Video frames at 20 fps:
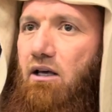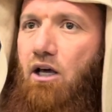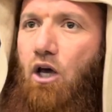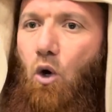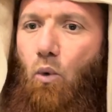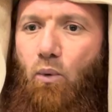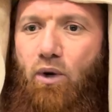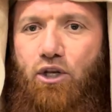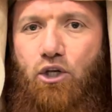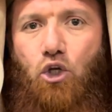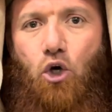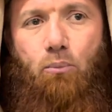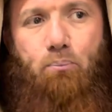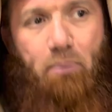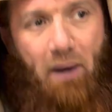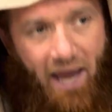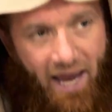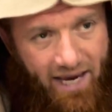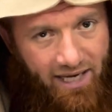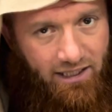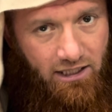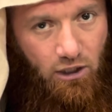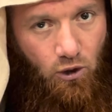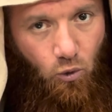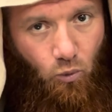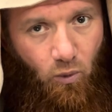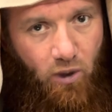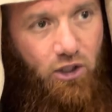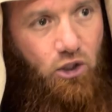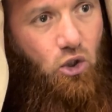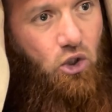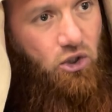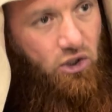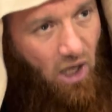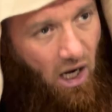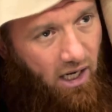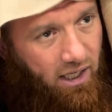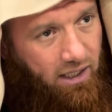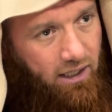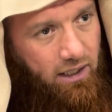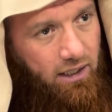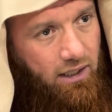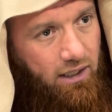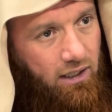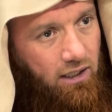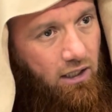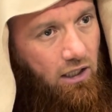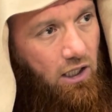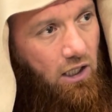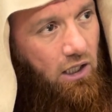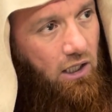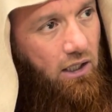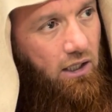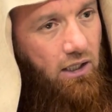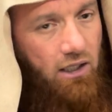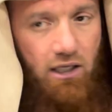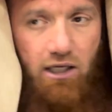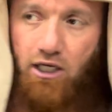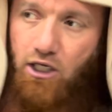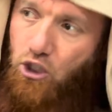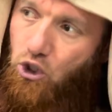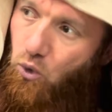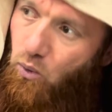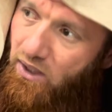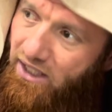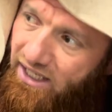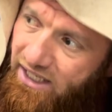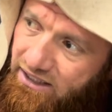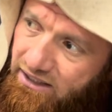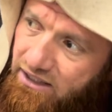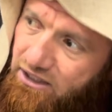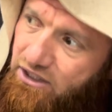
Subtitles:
When you paid, when you done, you will getting